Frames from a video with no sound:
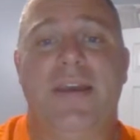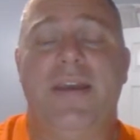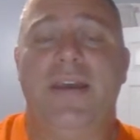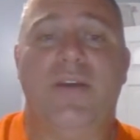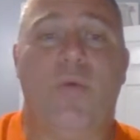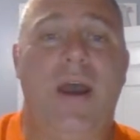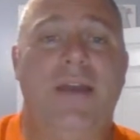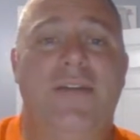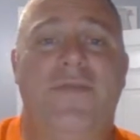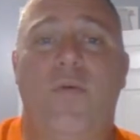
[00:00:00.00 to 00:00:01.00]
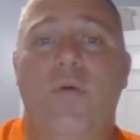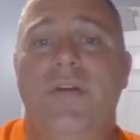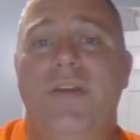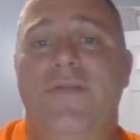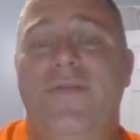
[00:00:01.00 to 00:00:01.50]
the fourth
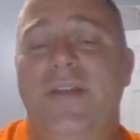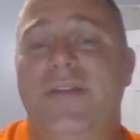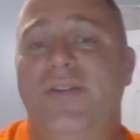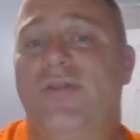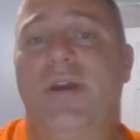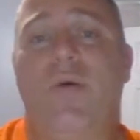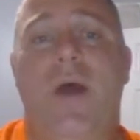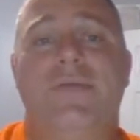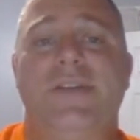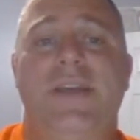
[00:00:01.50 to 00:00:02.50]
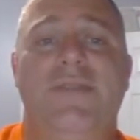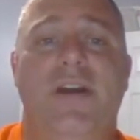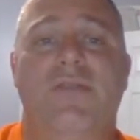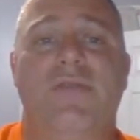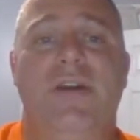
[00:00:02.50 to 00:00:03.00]
and fifth string wide receiver
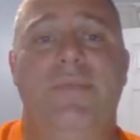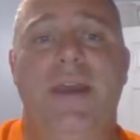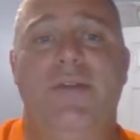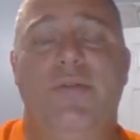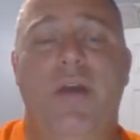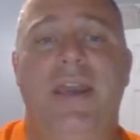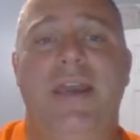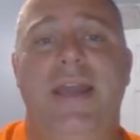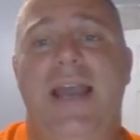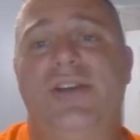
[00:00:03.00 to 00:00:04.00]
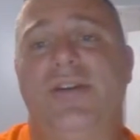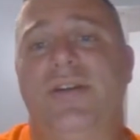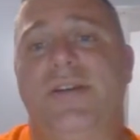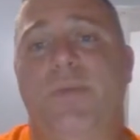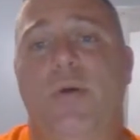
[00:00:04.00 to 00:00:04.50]
on Green Bay will probably get action,
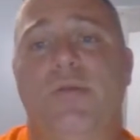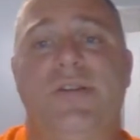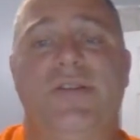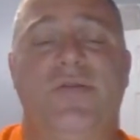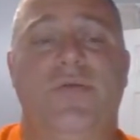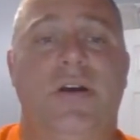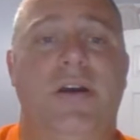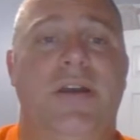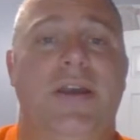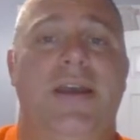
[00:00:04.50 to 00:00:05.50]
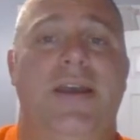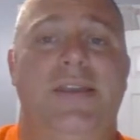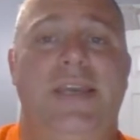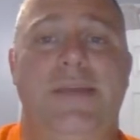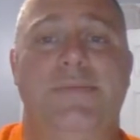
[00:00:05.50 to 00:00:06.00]
as opposed to
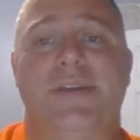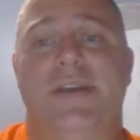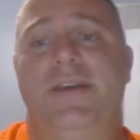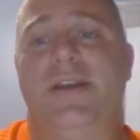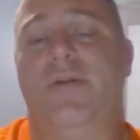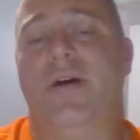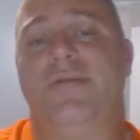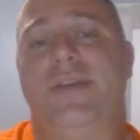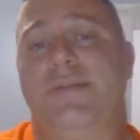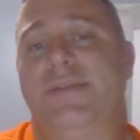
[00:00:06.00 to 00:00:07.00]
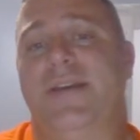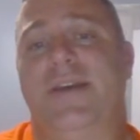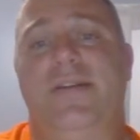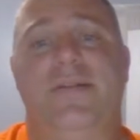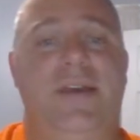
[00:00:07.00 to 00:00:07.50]
teams, you know, other teams that like
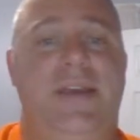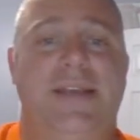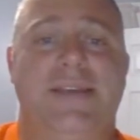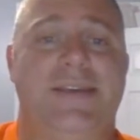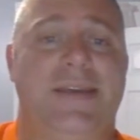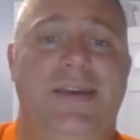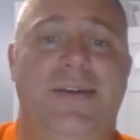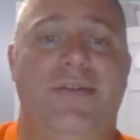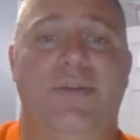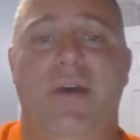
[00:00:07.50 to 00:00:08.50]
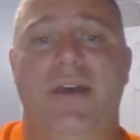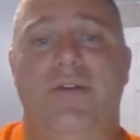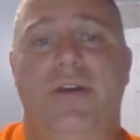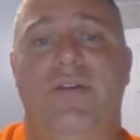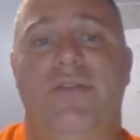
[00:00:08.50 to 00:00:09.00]
Kansas City. You know, they probably only
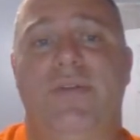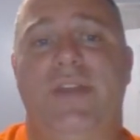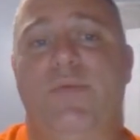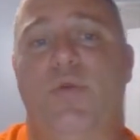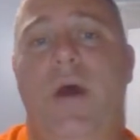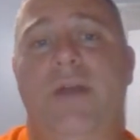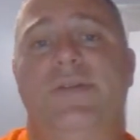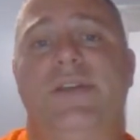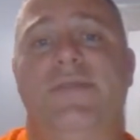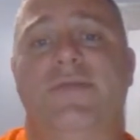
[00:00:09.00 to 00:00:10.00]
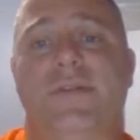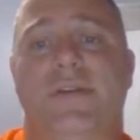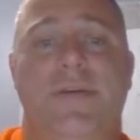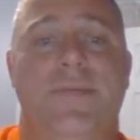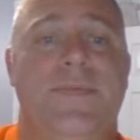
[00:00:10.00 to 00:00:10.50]
go 3 deep with wide receivers.
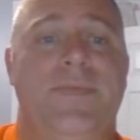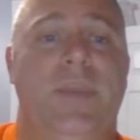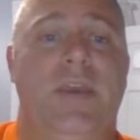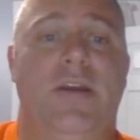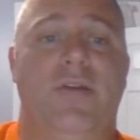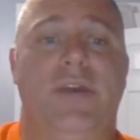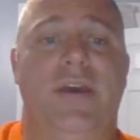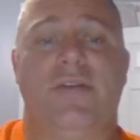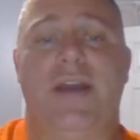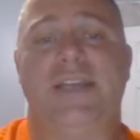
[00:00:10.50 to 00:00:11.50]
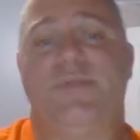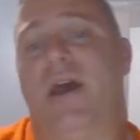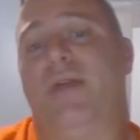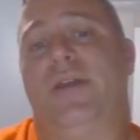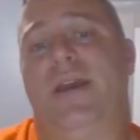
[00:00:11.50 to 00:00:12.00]
You know, the other guys probably
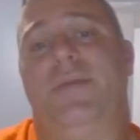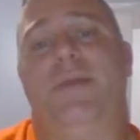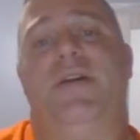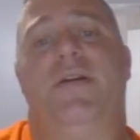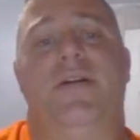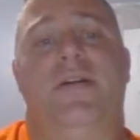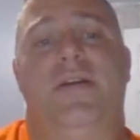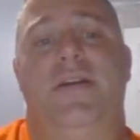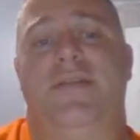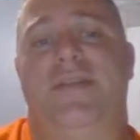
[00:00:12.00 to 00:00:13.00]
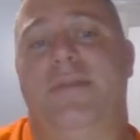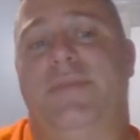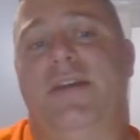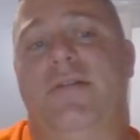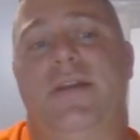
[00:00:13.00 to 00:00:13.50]
will get maybe an attempt
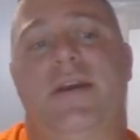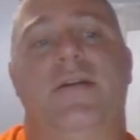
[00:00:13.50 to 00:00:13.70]
here and there.